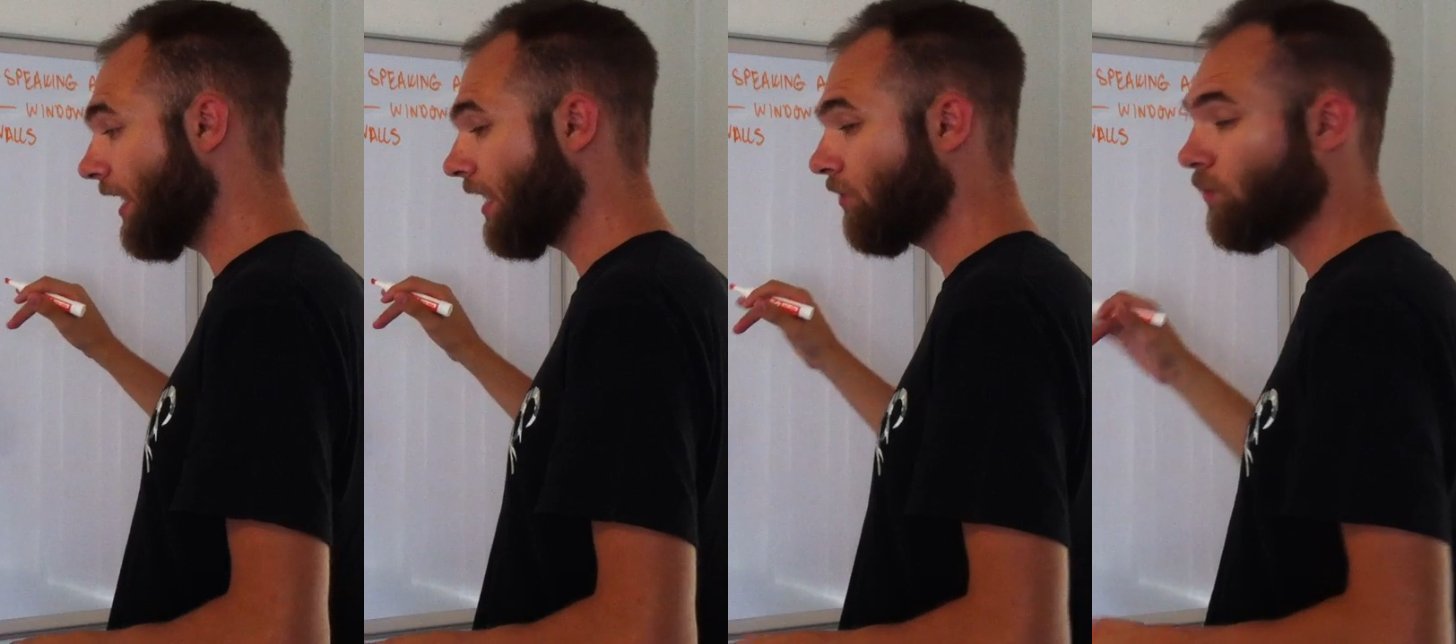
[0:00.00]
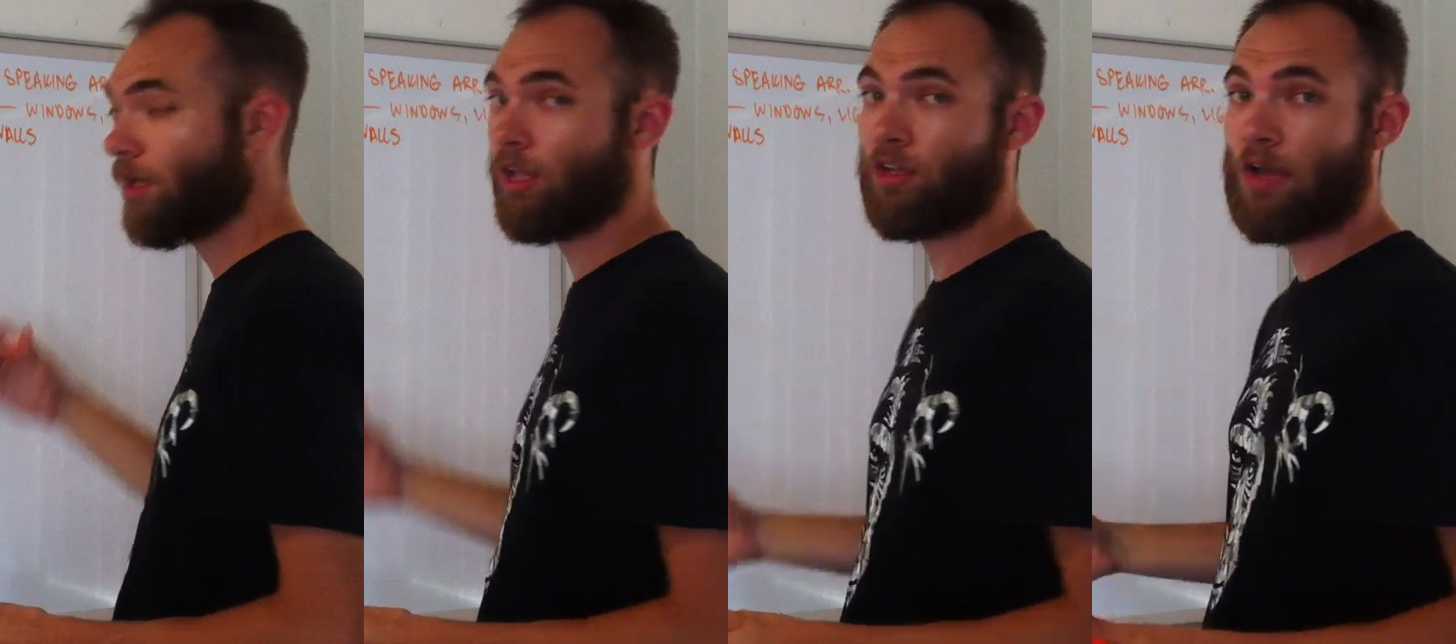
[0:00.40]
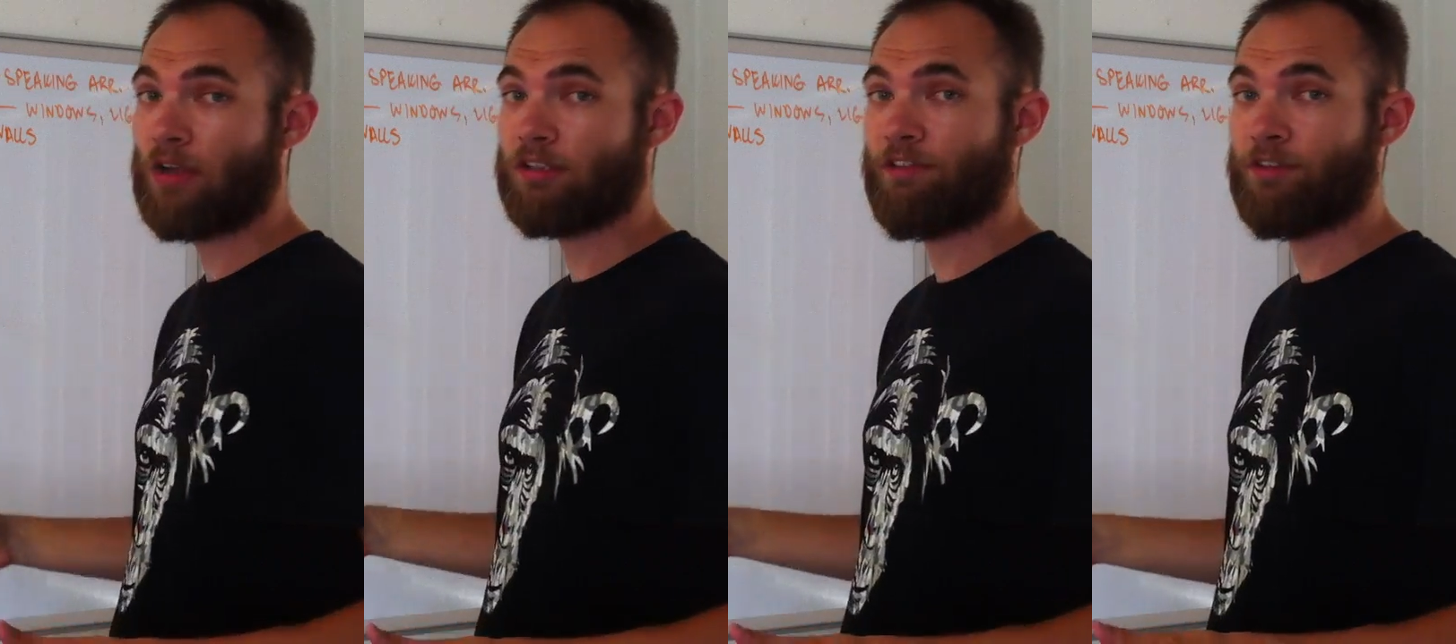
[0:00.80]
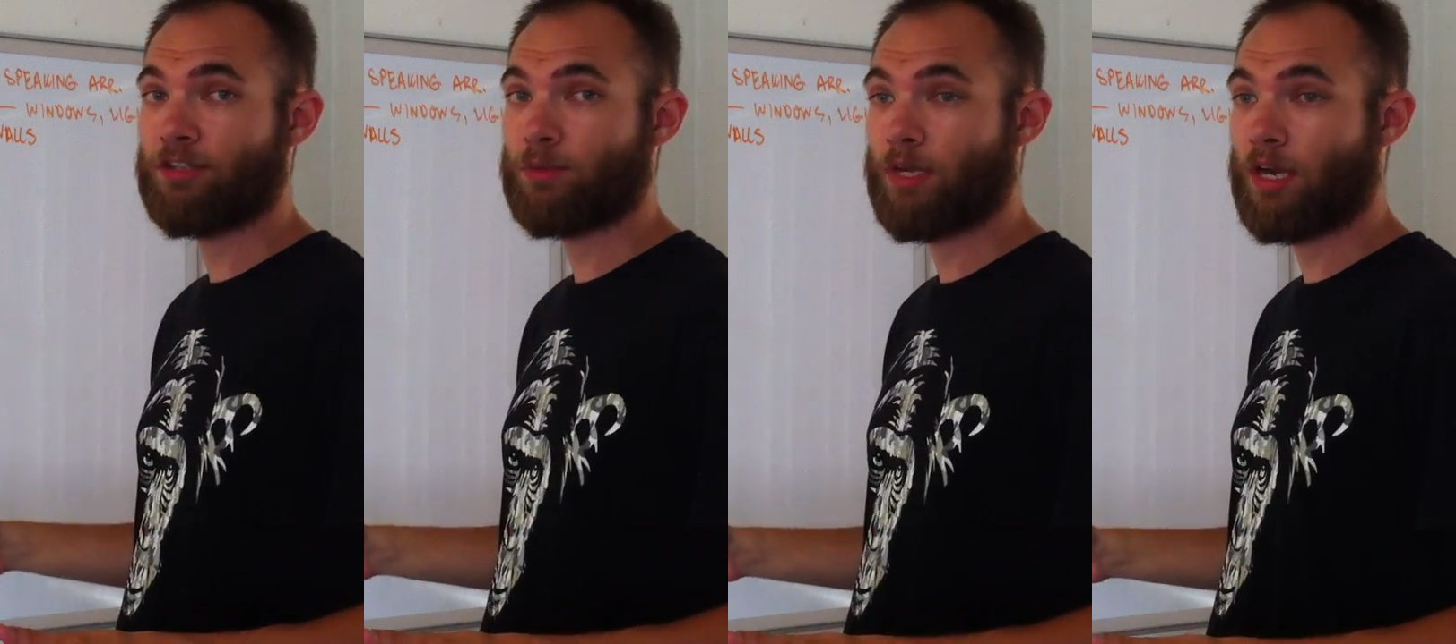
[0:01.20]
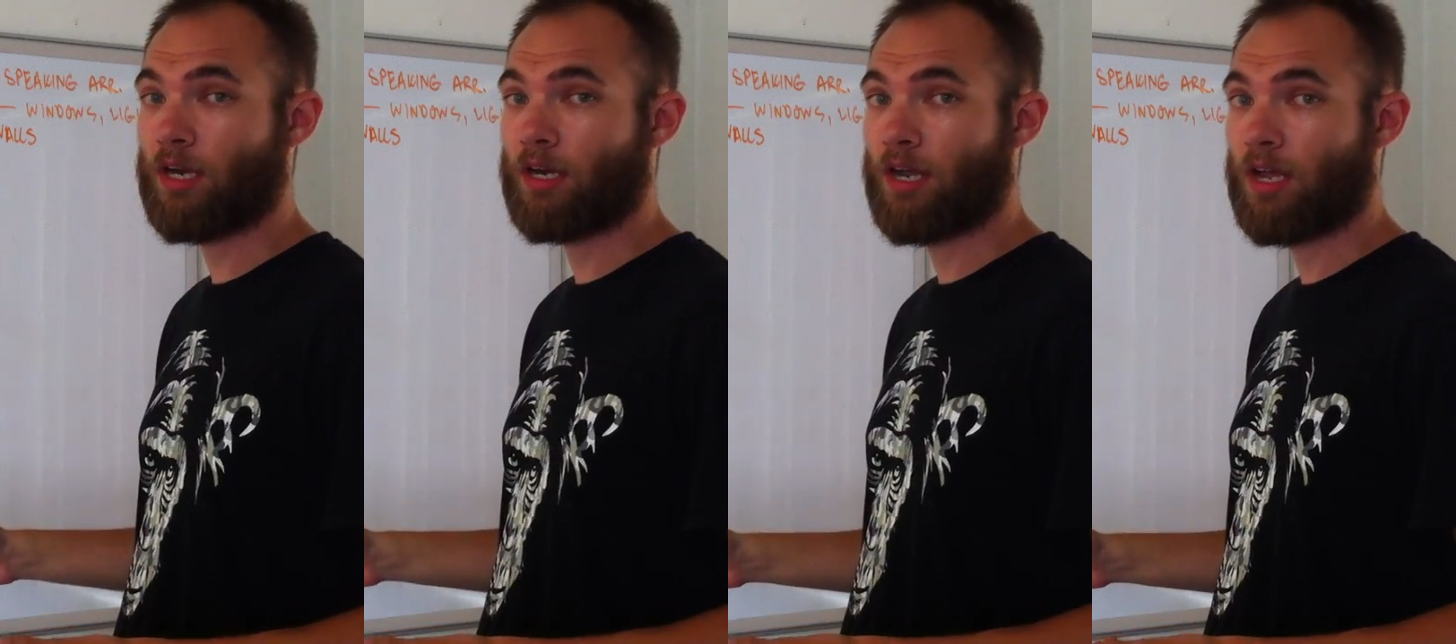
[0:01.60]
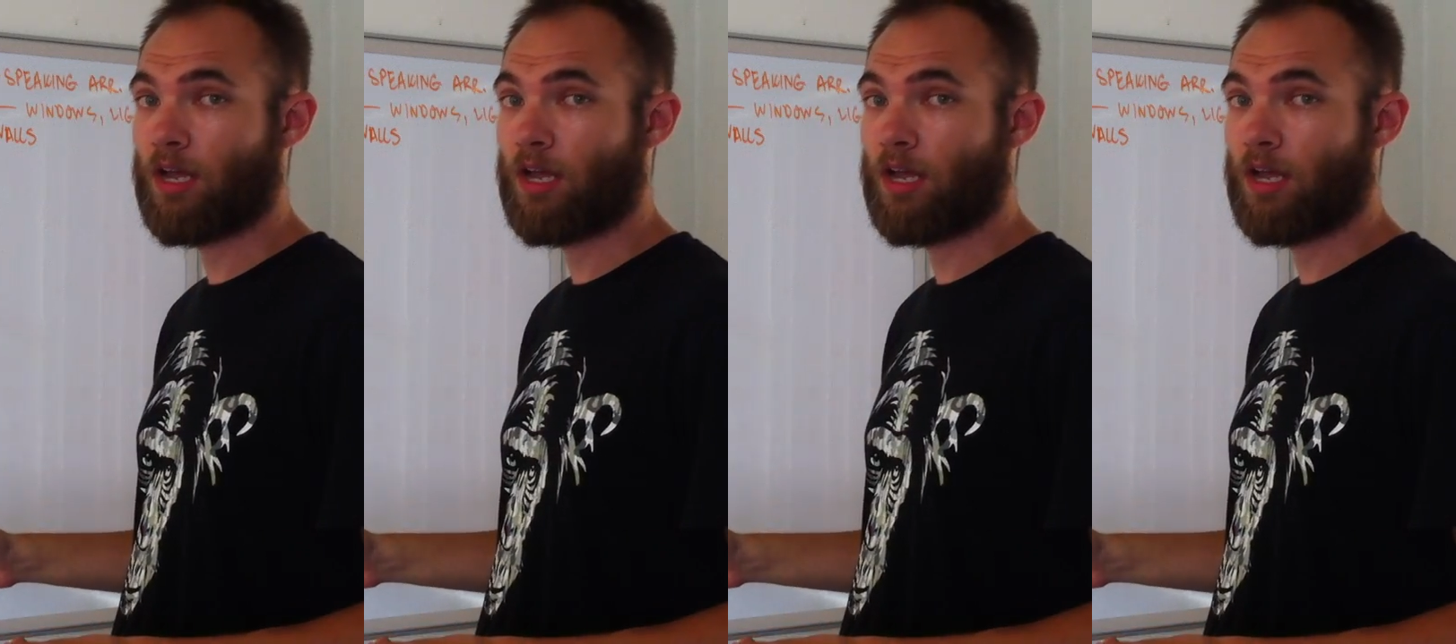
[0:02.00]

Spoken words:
and we all know how diverse we are,